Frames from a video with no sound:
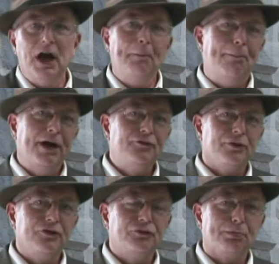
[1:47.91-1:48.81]
A
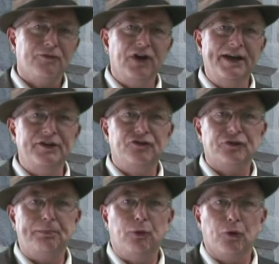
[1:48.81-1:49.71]
buttress provided
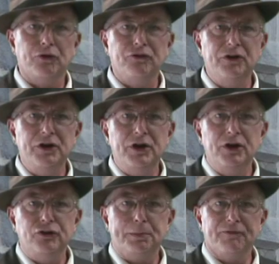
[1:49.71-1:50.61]
support
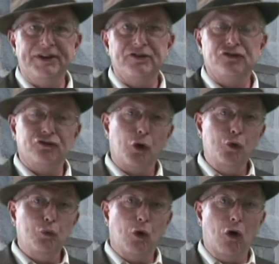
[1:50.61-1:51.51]
to prevent
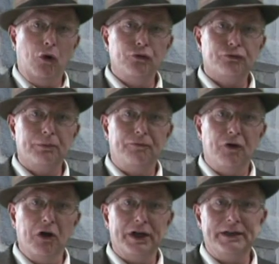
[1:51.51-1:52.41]
stone walls from
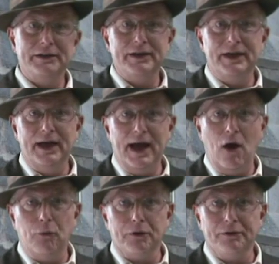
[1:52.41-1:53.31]
falling
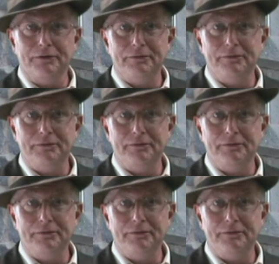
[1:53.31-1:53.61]
outward.